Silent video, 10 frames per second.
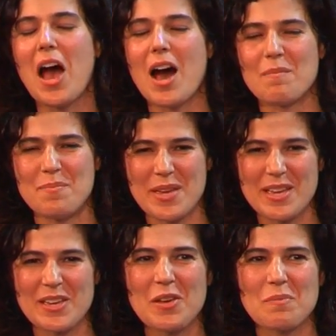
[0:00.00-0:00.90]
a
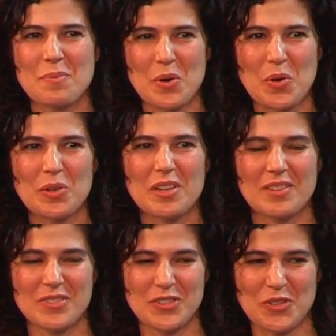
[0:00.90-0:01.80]
big bowl
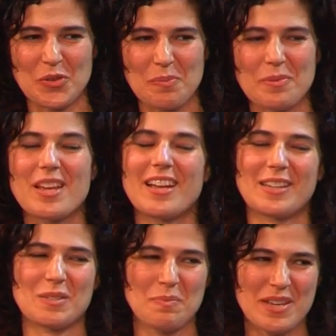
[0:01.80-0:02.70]
of soup that
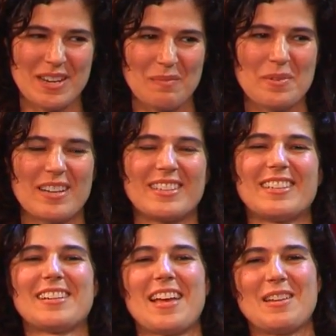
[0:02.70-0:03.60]
has peanut
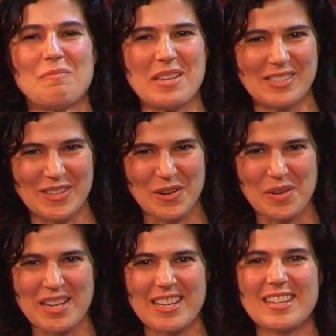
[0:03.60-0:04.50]
butter and miso
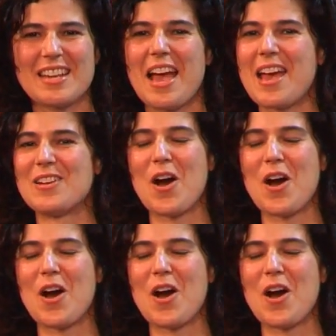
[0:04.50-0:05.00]
in it and